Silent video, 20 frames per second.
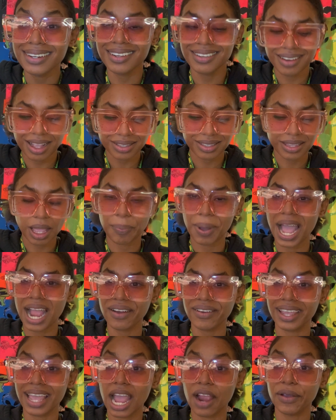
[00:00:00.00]
did not stop
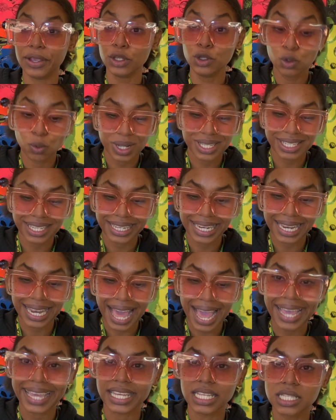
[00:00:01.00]
Harry. Harry knew what he
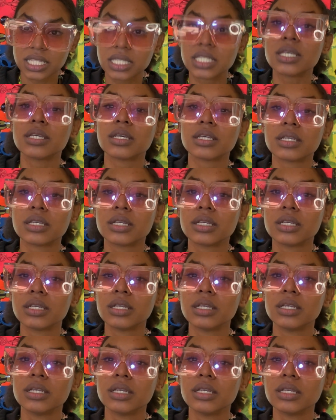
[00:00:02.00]
liked.
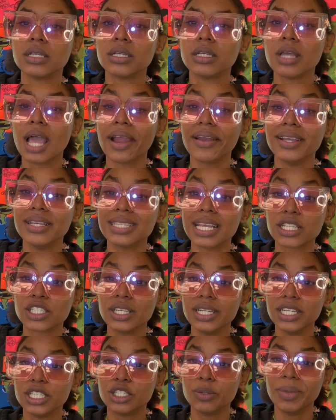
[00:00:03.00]
Harry is
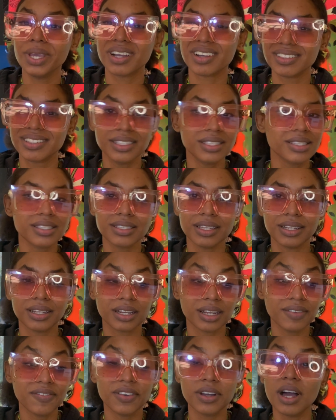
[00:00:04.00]
actually a Jamaican citizen.
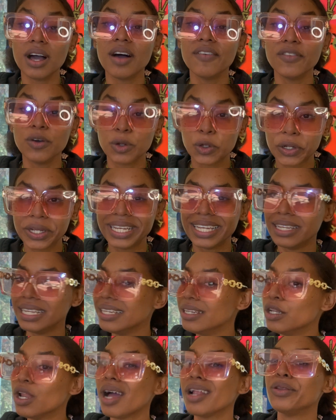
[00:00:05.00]
But Okono did
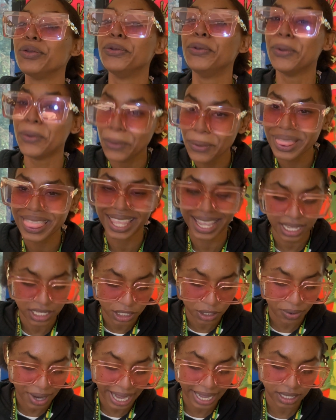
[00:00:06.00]
not know
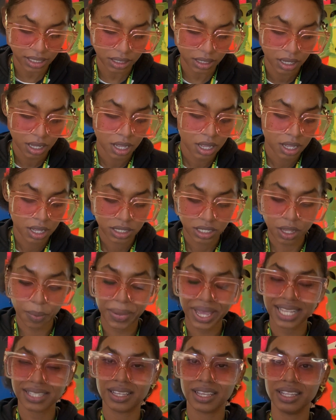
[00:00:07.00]
this, right? So I'm
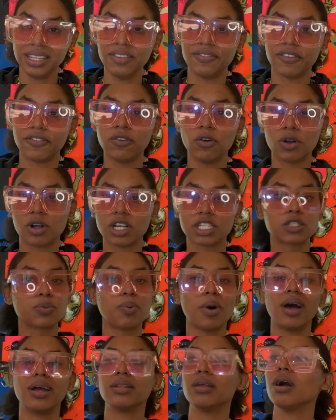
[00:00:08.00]
getting you need to focus
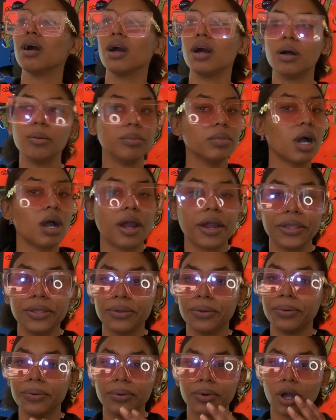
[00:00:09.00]
on, um, are
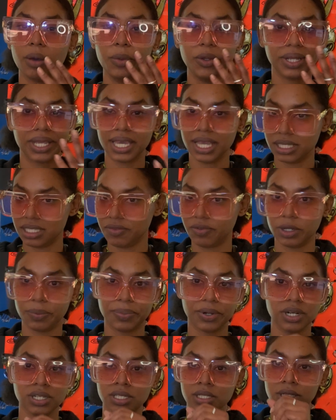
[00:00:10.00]
you communicative with the
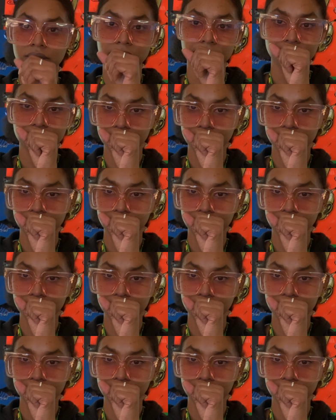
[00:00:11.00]
person?